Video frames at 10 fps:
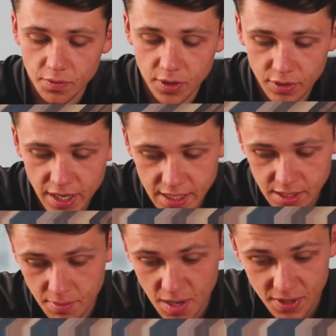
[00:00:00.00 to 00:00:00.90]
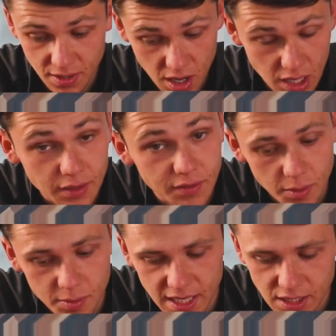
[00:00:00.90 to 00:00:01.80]
for the Greens, it might be harder for them
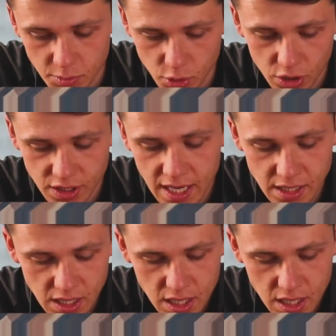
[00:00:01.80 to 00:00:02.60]
to get some success.